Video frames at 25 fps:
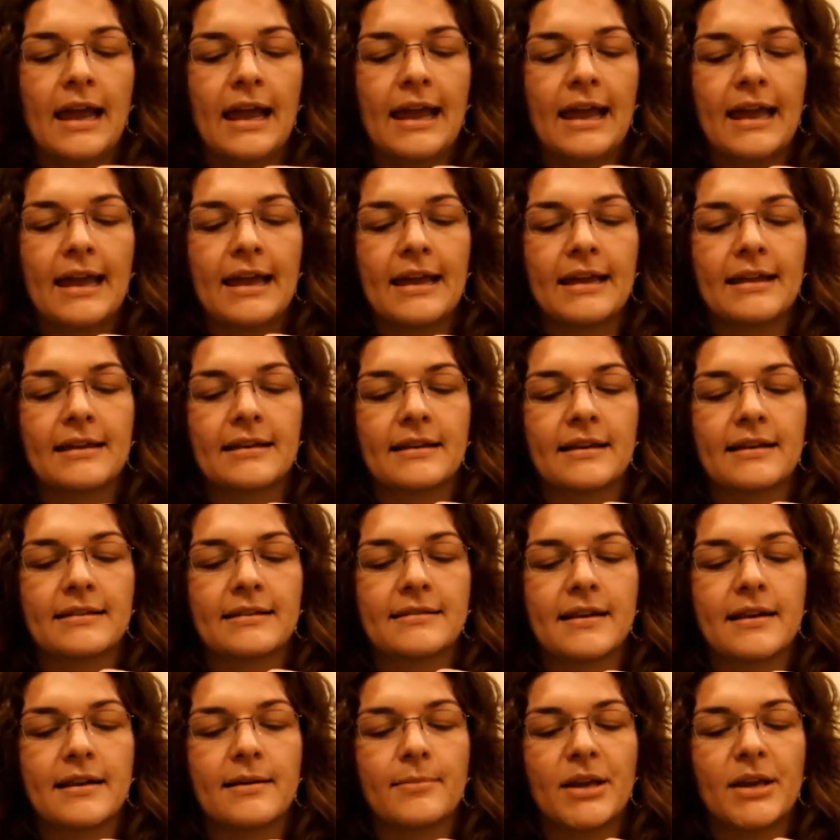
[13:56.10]
and
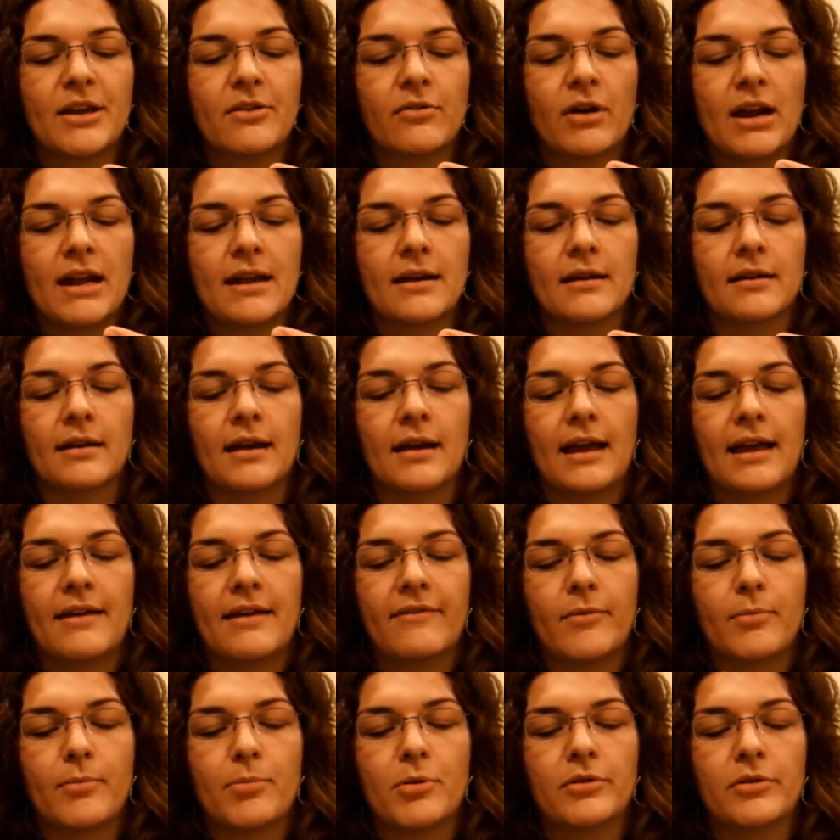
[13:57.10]
it's going to be great. I
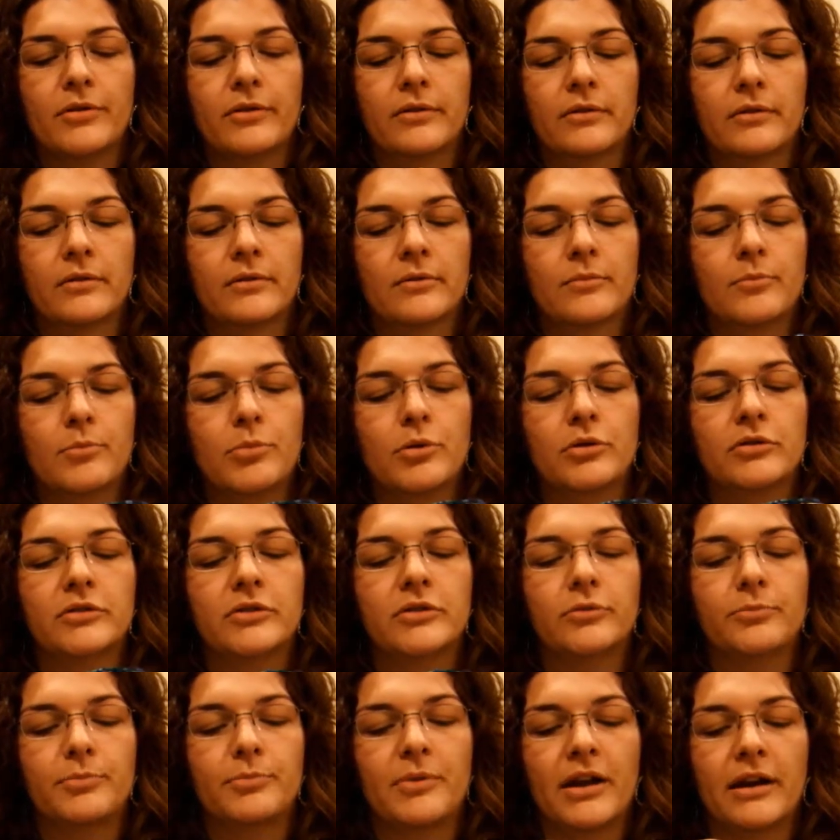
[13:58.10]
have a
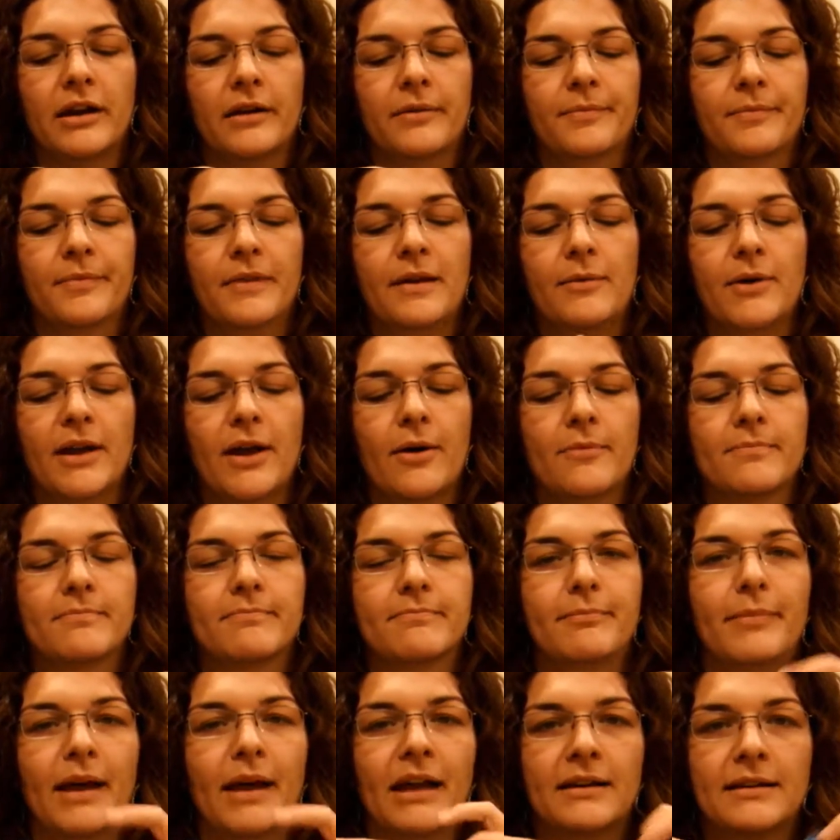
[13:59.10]
pulled loop there. There we go.
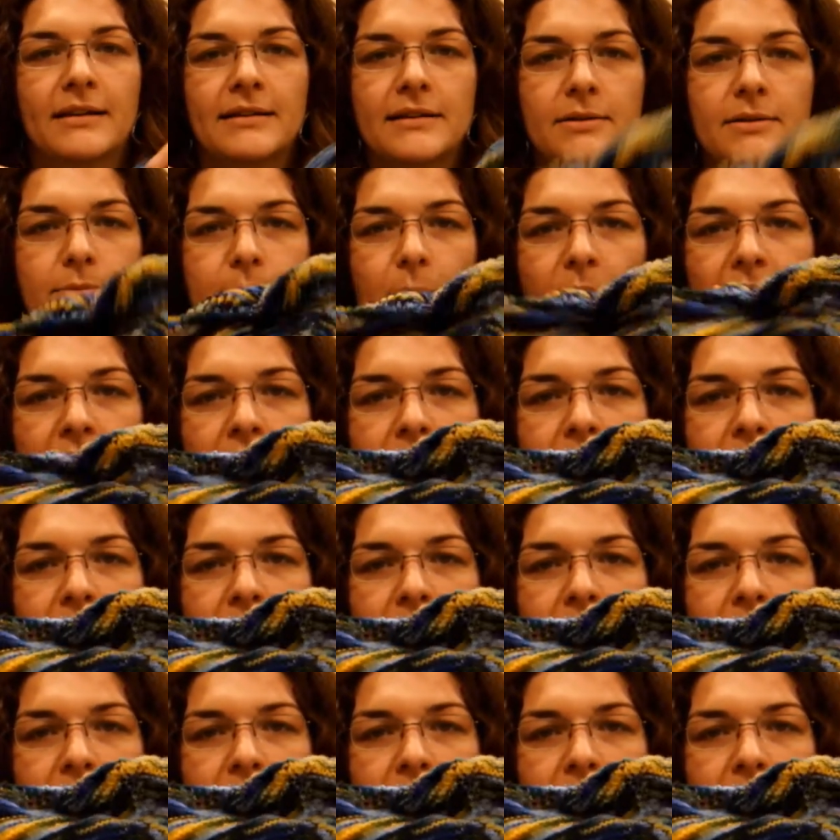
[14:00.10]
Back into space.